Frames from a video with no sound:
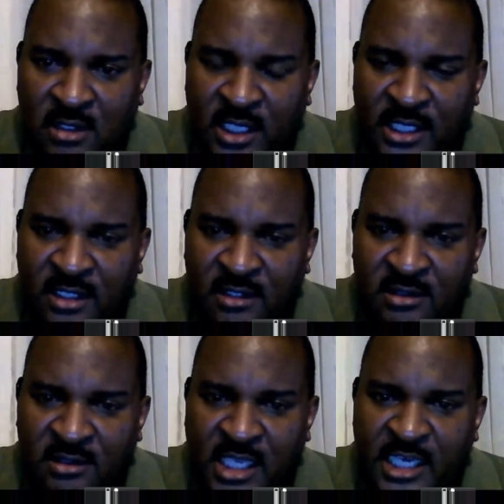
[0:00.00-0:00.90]
in a
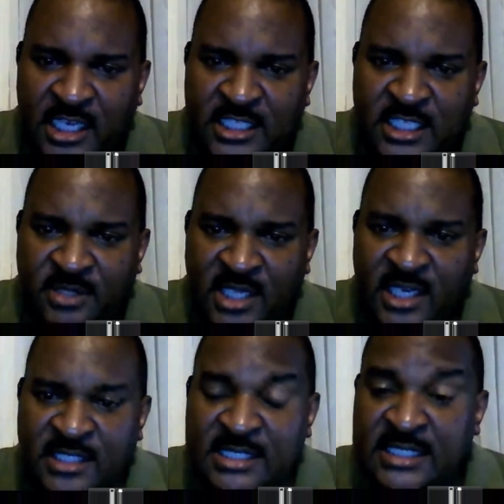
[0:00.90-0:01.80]

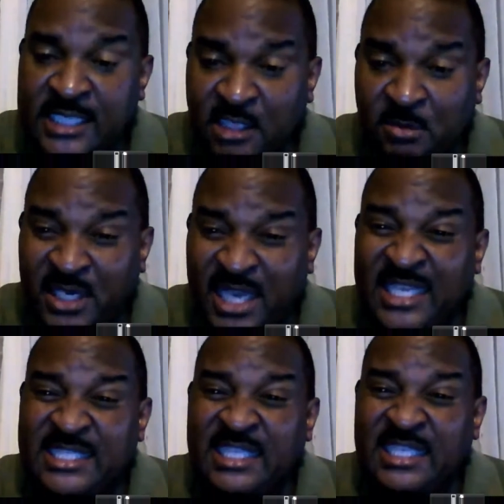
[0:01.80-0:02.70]
sustainable and a
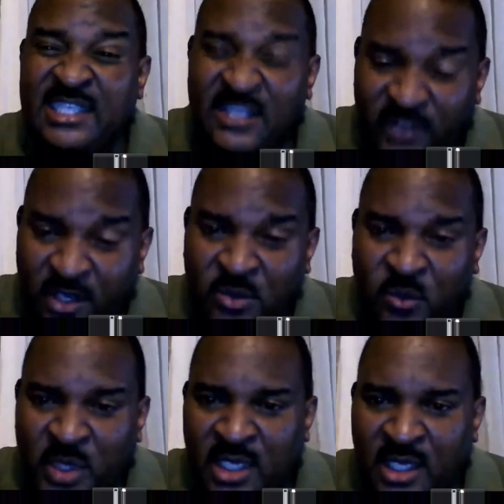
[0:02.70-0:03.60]
significant
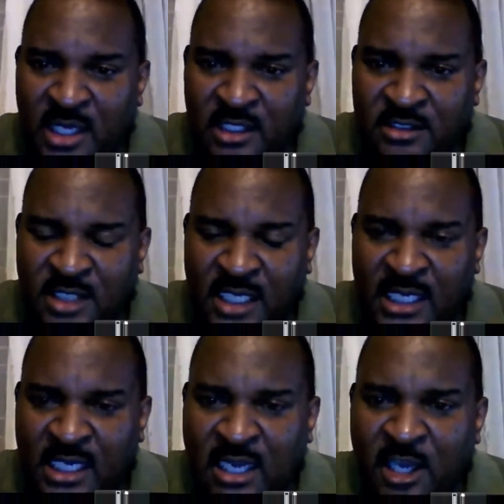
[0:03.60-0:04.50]
way in
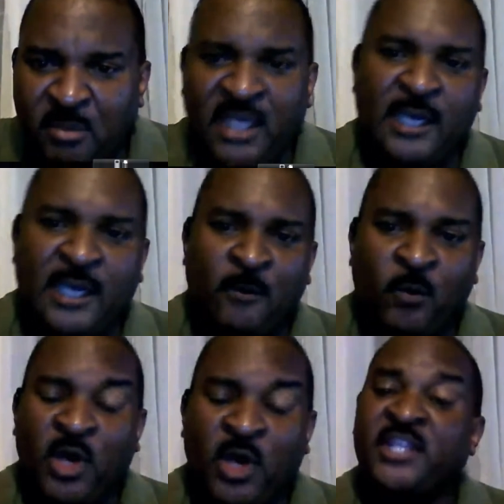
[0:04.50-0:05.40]
the economy.
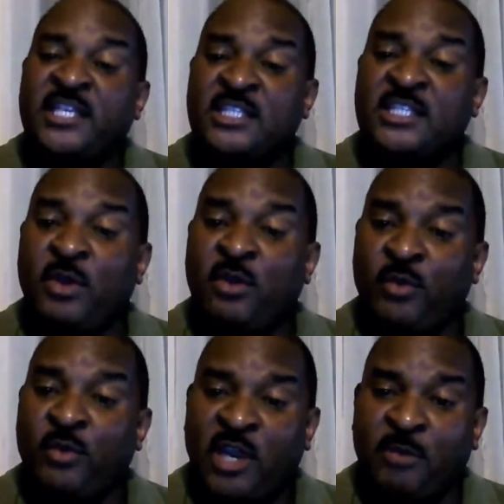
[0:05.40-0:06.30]
One of the things that we're
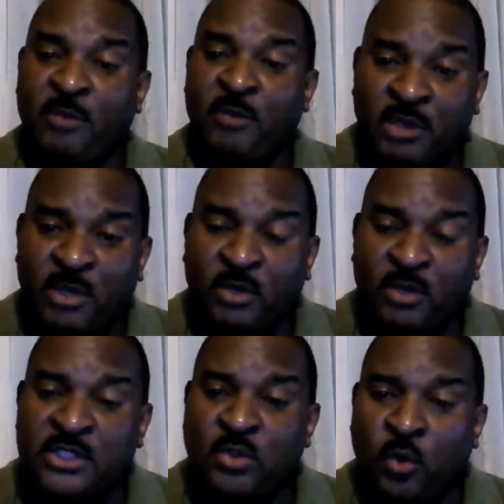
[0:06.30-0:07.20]
very proud about
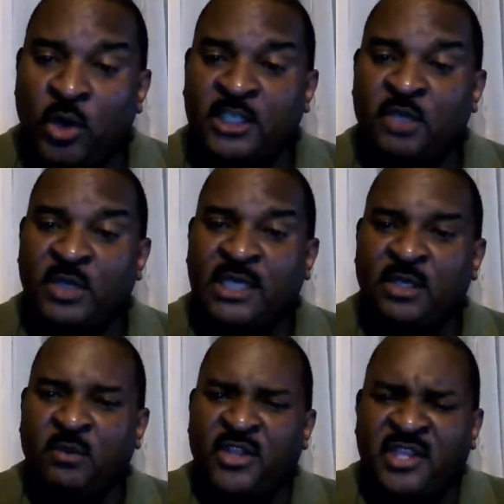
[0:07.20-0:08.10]
is the work that we did
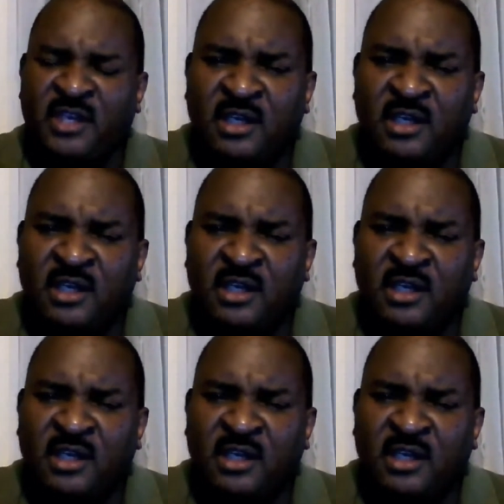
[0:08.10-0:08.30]
with,